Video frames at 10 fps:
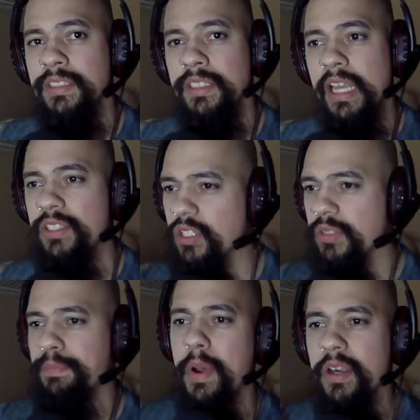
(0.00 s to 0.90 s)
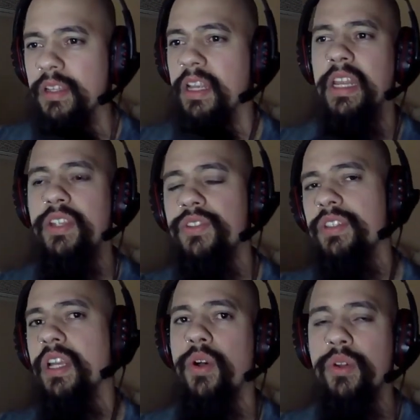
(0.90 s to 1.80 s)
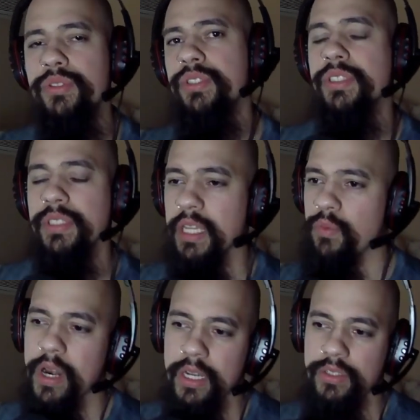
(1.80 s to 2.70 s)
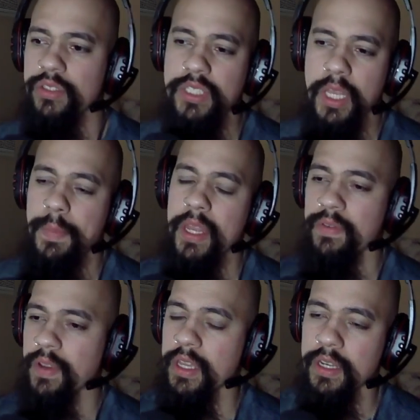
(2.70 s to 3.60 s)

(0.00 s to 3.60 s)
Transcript: It's just part of the nature of their culture. They want to just keep innovating.